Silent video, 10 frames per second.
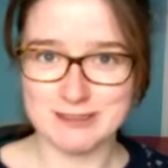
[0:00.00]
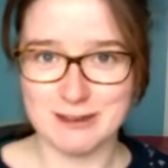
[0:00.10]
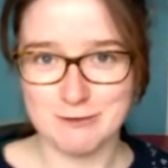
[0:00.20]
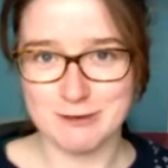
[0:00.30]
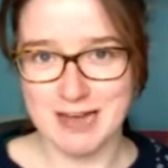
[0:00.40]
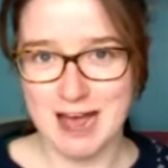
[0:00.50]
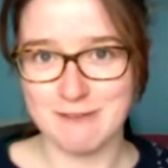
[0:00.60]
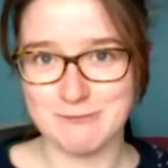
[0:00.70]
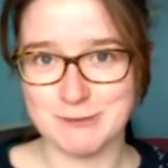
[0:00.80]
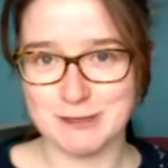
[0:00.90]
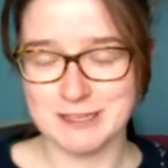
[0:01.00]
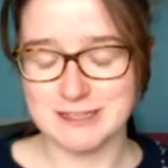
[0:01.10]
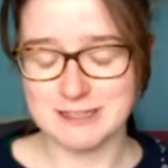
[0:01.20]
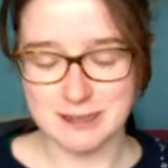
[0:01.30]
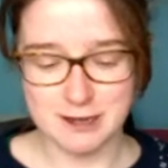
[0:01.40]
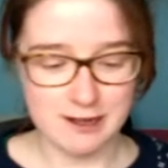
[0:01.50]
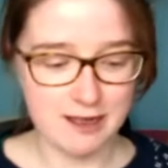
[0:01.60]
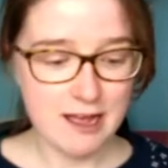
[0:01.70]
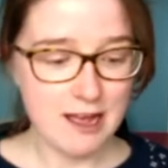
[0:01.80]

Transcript: that I already have, because the